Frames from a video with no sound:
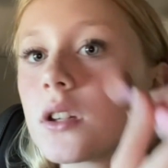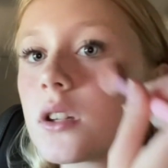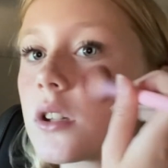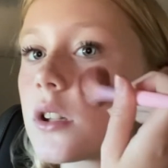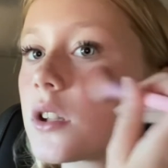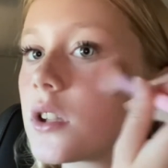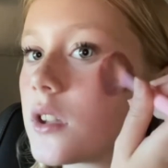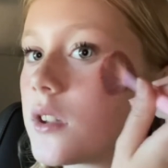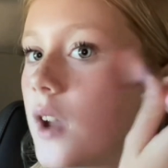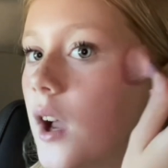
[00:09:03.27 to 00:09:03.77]

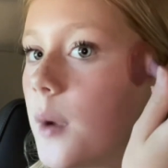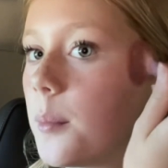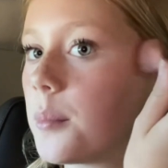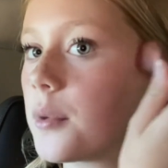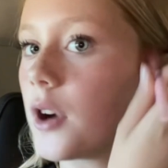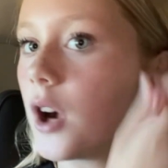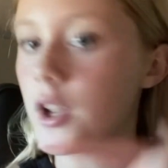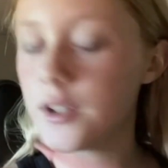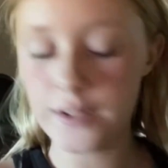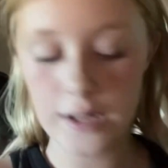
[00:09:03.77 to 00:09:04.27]
Because I
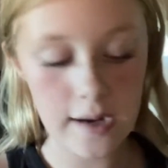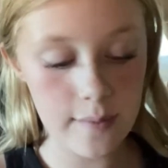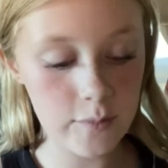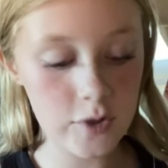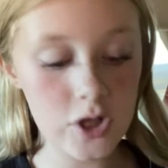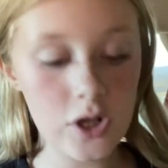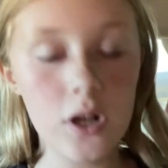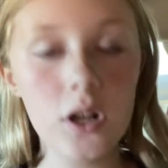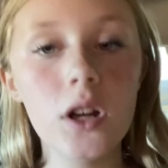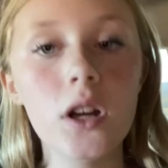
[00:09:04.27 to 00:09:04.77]
brought
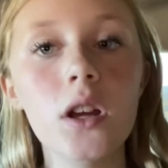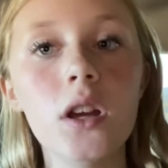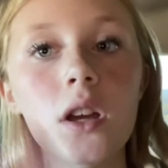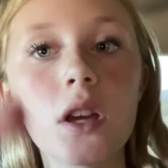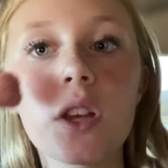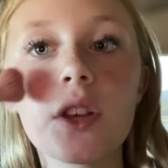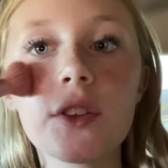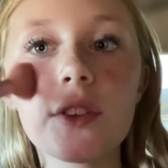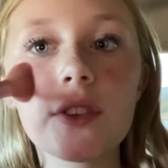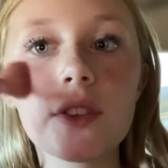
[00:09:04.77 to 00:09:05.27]
diamond art,
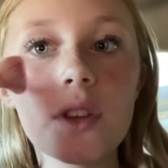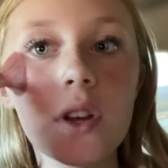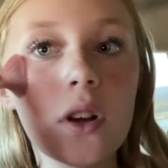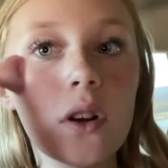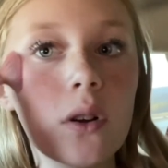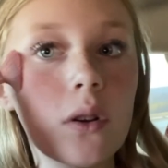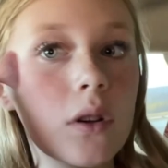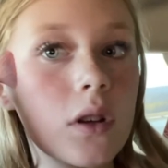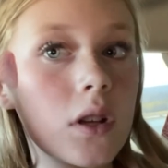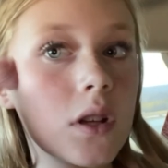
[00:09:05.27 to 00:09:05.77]

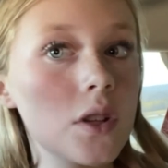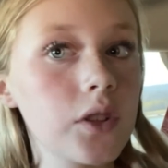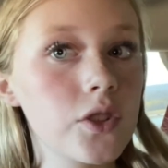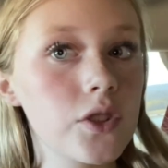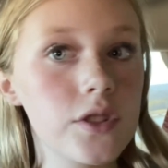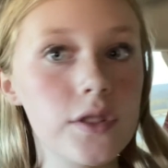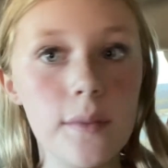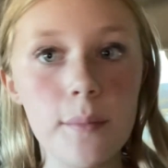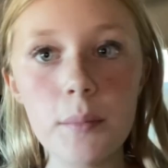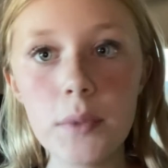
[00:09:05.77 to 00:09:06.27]
so
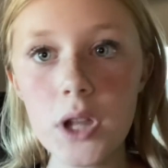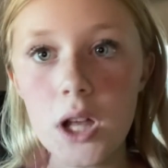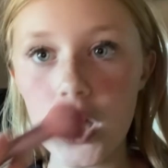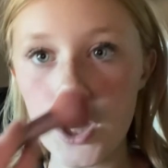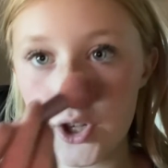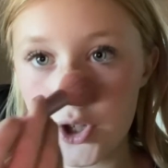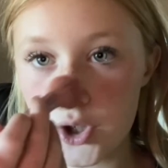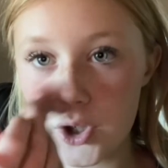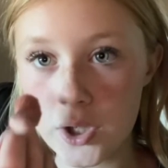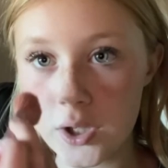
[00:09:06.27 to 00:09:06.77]
just some
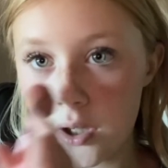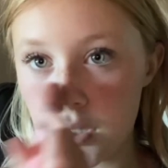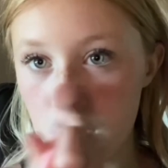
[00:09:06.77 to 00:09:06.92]
blush.